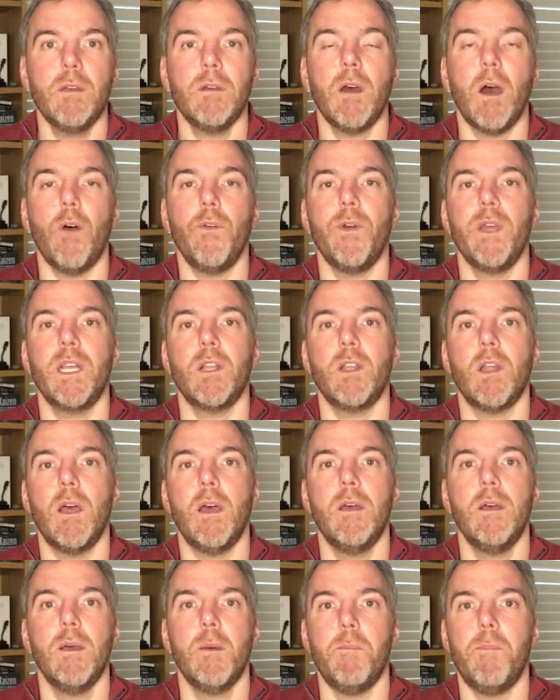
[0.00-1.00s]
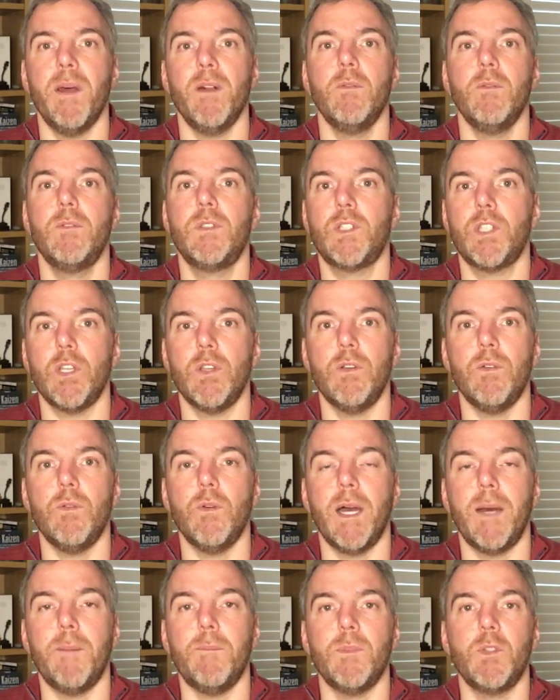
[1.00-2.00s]
Are we going to build to
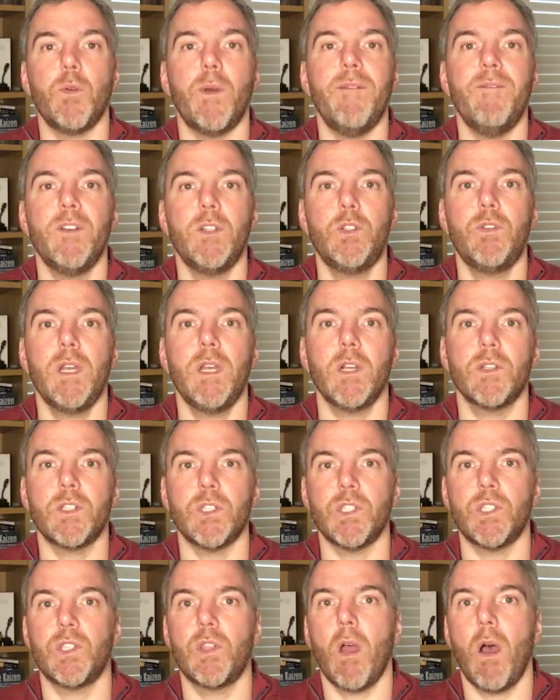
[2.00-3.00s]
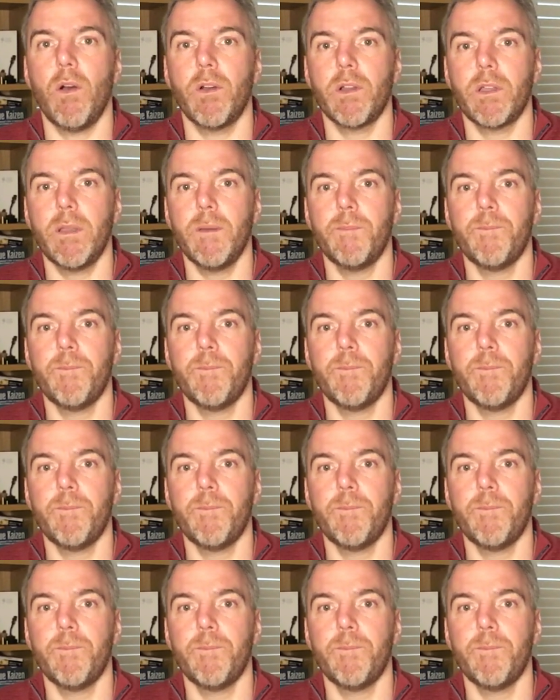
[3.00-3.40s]
inventory or to stock?